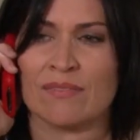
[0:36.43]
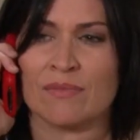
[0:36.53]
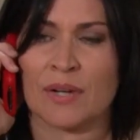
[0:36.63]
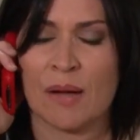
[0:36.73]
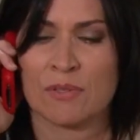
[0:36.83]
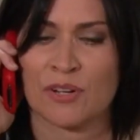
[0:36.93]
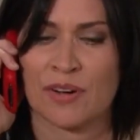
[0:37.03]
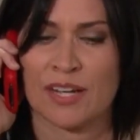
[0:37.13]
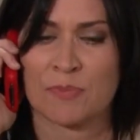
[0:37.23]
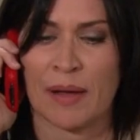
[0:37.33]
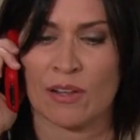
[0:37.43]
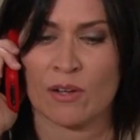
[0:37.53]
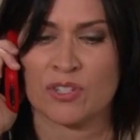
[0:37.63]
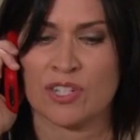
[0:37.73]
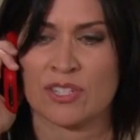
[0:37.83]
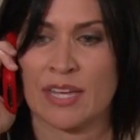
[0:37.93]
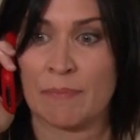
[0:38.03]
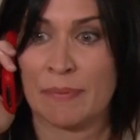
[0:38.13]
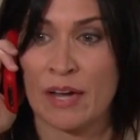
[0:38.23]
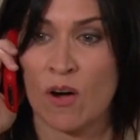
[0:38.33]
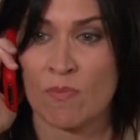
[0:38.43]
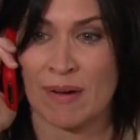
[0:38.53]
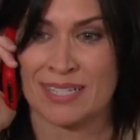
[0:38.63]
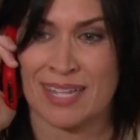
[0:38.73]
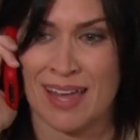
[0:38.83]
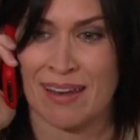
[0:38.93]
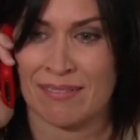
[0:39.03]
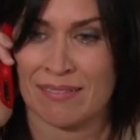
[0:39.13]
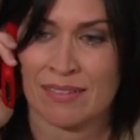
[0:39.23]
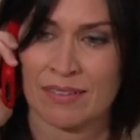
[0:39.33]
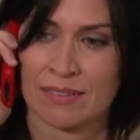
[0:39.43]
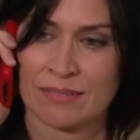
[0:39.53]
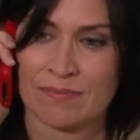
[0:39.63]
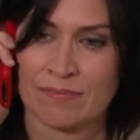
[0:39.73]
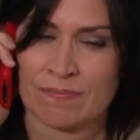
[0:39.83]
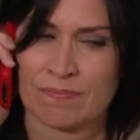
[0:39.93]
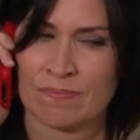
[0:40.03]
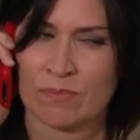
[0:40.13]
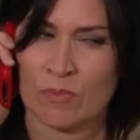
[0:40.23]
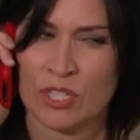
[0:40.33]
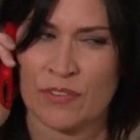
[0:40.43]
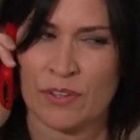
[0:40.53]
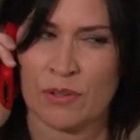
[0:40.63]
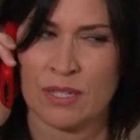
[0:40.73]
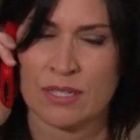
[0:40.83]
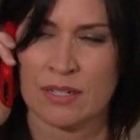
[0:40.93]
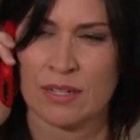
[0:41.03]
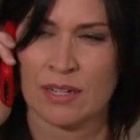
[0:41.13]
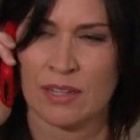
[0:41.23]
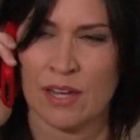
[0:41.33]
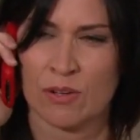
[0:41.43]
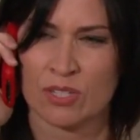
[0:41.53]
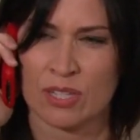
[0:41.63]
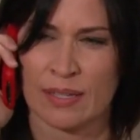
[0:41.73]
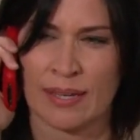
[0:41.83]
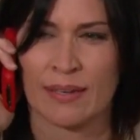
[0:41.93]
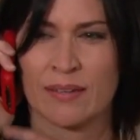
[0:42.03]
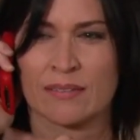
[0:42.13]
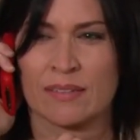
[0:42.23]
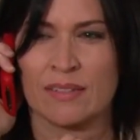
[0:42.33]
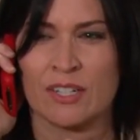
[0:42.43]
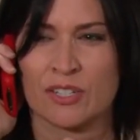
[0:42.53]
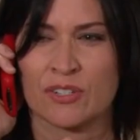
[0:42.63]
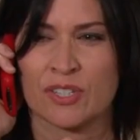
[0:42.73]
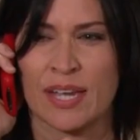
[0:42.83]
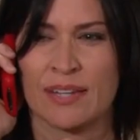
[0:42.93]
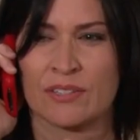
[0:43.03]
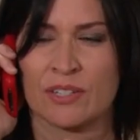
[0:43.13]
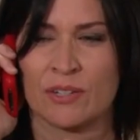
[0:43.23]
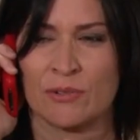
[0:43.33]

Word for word: When I was your age, my clothes just said, be home by 10. Which, if you listen closely, yours are saying too.